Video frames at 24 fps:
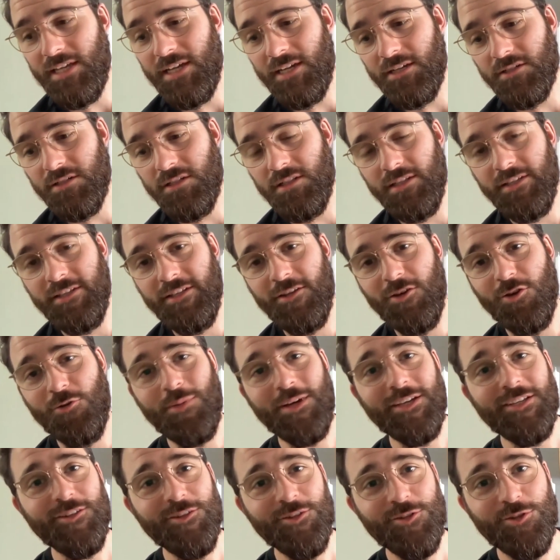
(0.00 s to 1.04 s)
actually, on
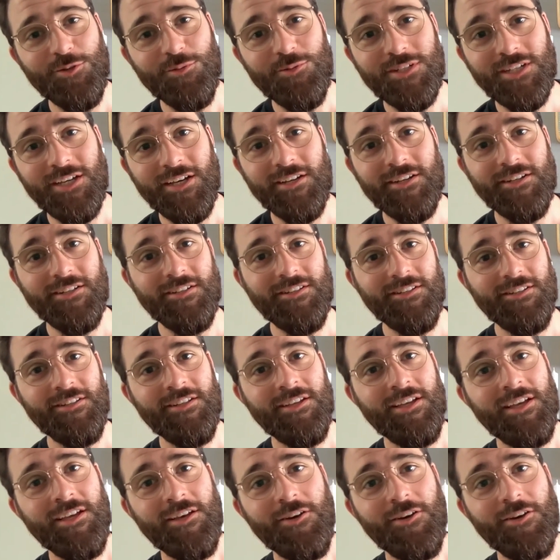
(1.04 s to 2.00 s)
my YouTube channel,